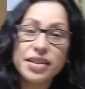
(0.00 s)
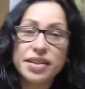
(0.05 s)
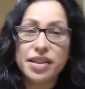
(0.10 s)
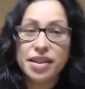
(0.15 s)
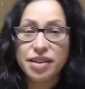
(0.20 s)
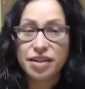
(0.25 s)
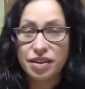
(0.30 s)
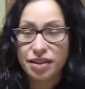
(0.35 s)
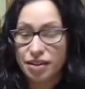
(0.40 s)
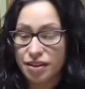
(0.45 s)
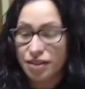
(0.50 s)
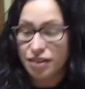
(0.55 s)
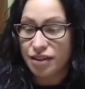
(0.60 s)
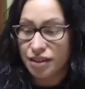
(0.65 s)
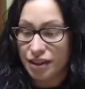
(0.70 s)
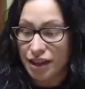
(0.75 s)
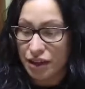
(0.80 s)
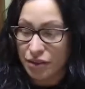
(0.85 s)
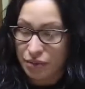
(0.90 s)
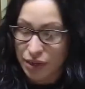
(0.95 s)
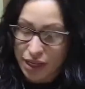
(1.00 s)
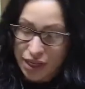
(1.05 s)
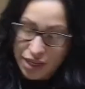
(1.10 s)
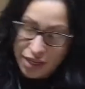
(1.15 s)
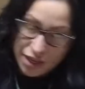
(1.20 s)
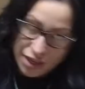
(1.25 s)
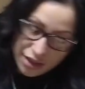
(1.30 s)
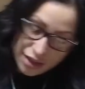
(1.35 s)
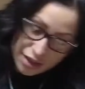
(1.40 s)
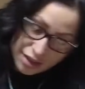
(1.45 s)
here
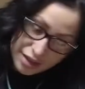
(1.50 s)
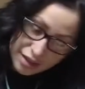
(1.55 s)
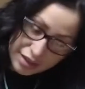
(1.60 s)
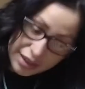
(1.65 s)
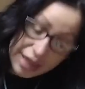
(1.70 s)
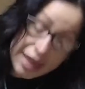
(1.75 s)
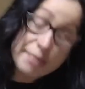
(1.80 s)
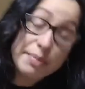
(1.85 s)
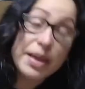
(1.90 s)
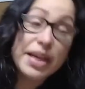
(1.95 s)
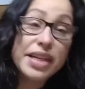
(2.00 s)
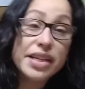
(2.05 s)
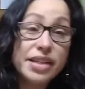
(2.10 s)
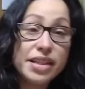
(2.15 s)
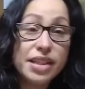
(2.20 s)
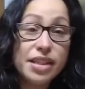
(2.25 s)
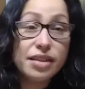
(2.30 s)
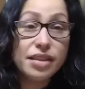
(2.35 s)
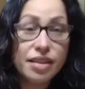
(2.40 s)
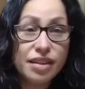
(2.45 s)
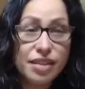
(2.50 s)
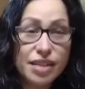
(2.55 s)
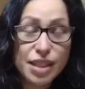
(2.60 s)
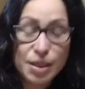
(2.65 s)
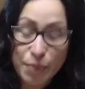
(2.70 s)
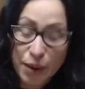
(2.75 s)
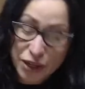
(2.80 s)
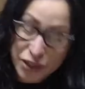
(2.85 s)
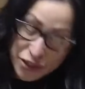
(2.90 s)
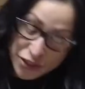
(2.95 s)
that I made
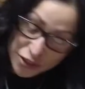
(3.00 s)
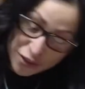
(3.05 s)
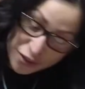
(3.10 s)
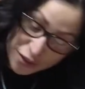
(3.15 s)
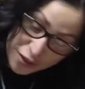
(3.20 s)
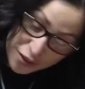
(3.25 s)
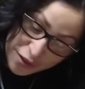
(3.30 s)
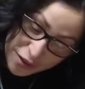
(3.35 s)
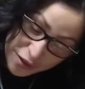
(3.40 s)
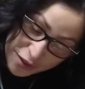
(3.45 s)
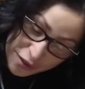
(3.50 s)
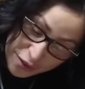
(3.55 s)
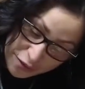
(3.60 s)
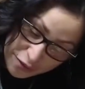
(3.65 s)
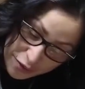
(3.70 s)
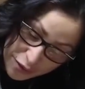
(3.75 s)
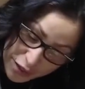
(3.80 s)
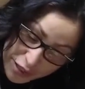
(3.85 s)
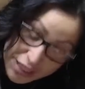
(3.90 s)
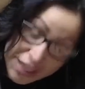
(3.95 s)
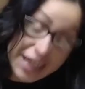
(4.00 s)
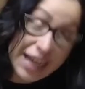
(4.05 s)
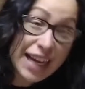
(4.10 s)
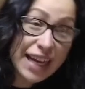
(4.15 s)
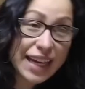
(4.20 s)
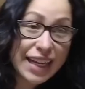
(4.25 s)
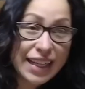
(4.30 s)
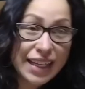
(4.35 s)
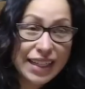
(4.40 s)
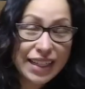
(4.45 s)
special for today.